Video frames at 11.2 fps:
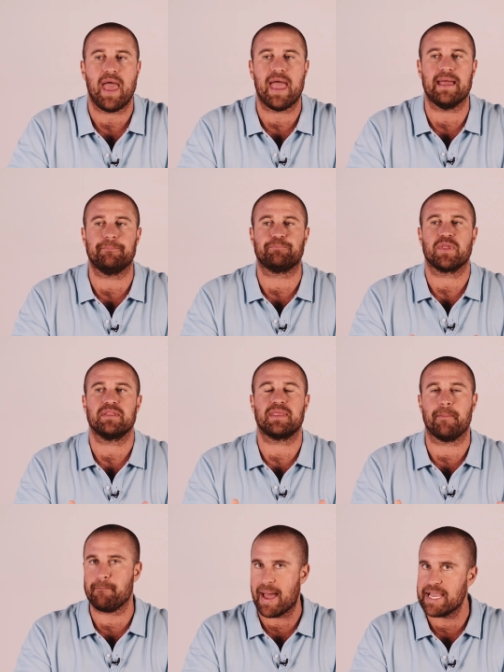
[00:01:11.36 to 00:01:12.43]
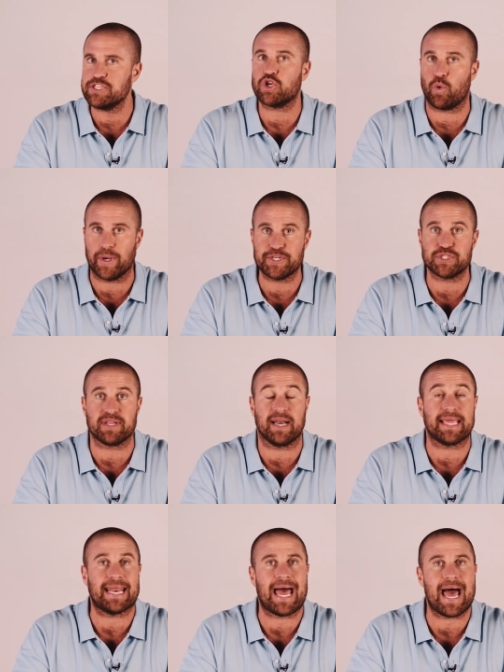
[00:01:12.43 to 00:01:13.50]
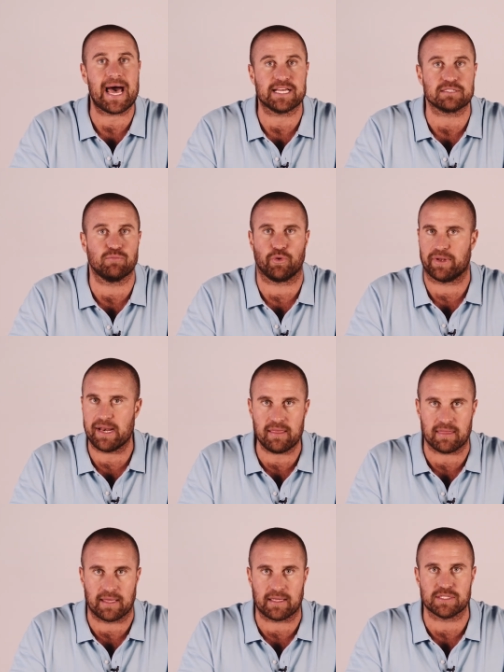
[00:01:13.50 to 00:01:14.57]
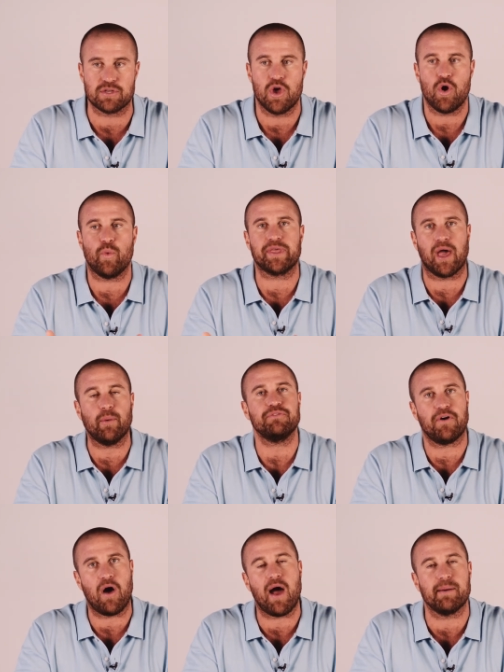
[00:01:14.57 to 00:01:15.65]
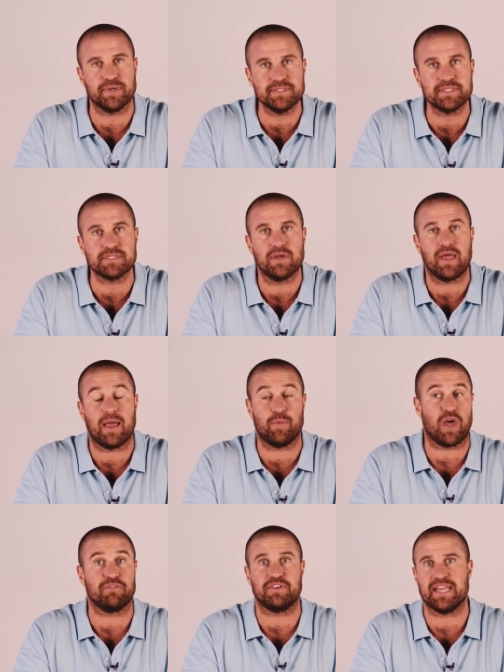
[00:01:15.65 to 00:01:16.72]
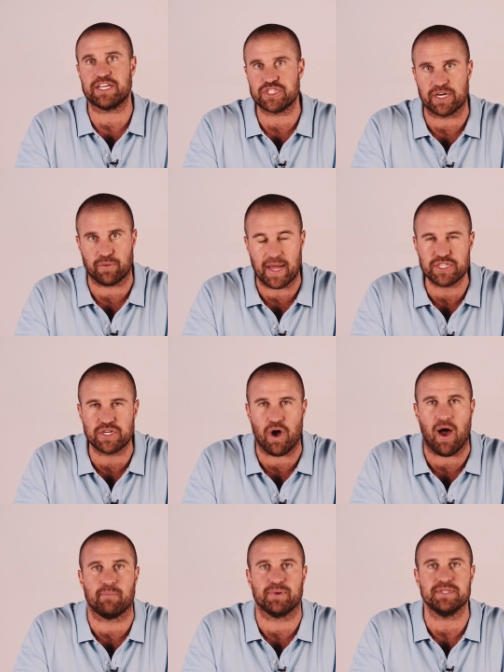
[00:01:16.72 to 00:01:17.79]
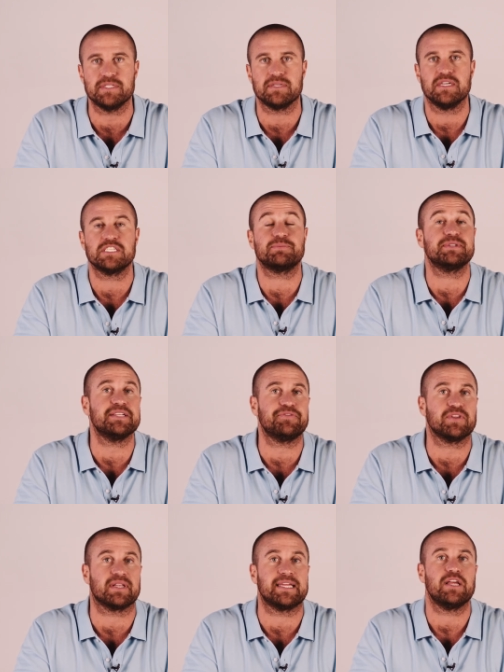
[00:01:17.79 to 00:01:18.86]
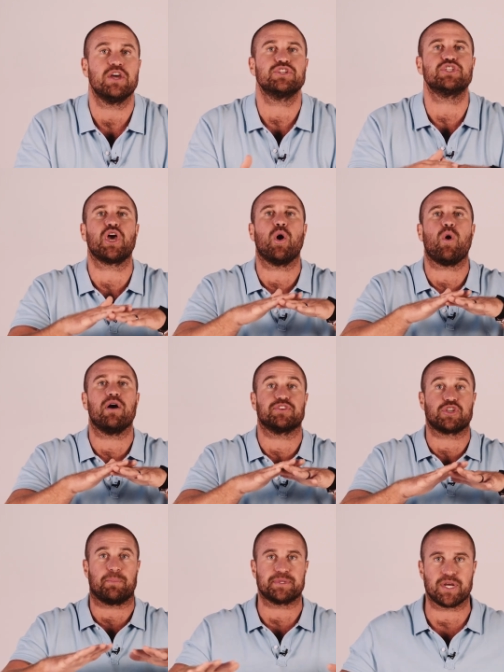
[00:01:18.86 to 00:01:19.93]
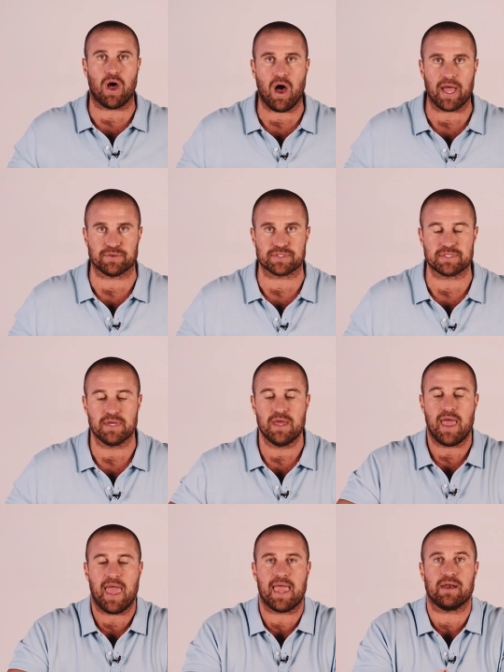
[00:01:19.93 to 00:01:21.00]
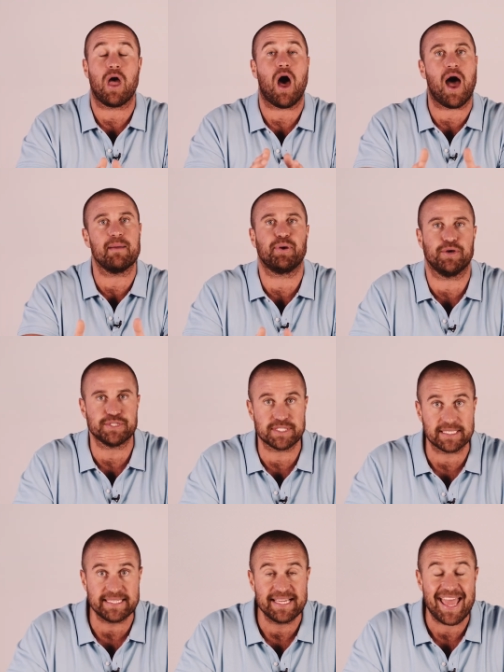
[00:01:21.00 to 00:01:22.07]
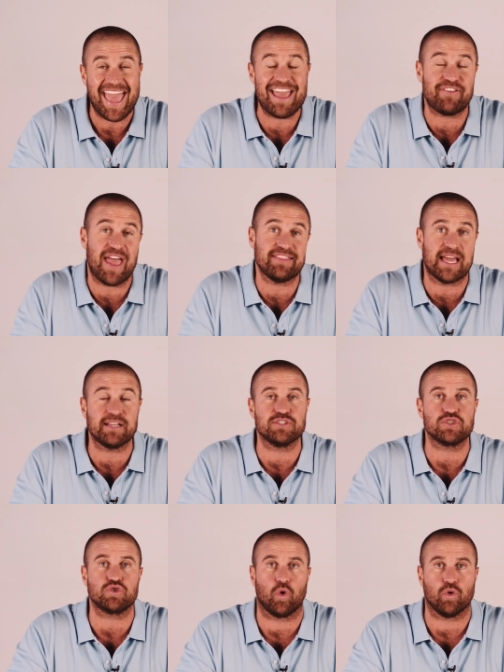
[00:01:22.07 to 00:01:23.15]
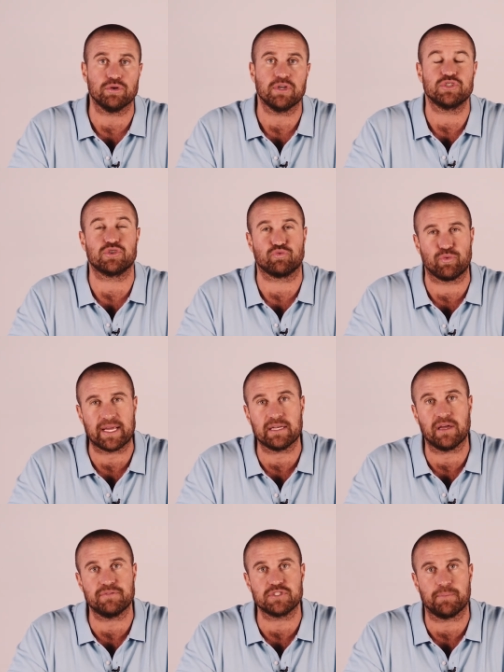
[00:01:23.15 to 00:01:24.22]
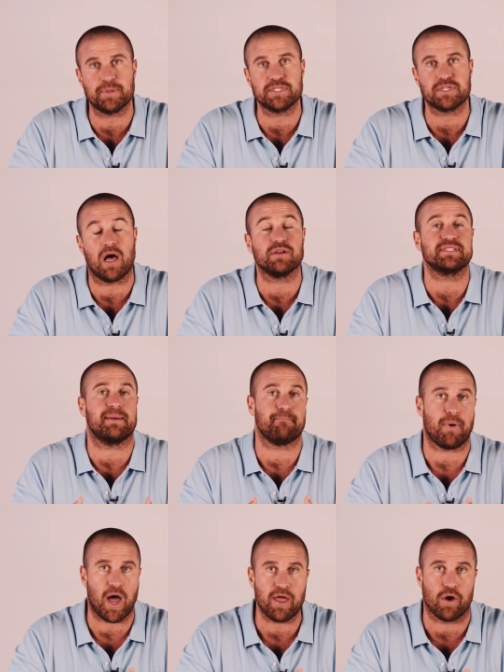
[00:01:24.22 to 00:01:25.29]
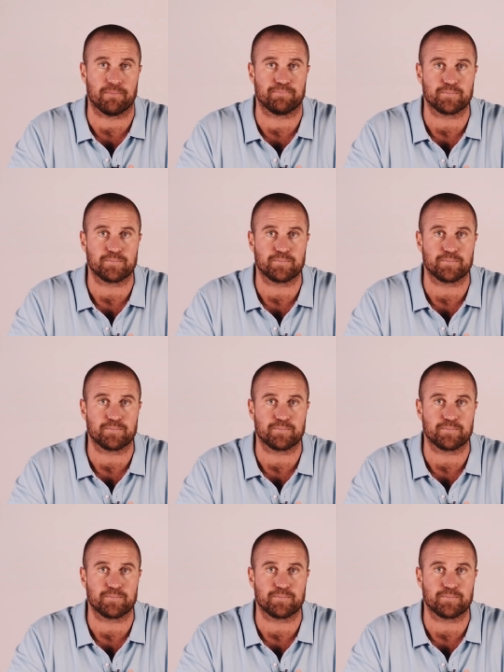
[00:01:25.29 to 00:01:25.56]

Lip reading: And the major question that I get asked more than anything is, we're going for hybrids and we're going for next generation hybrids, specifically to go over top of tiles. And I personally have had that installed directly over top of the tiles at my home.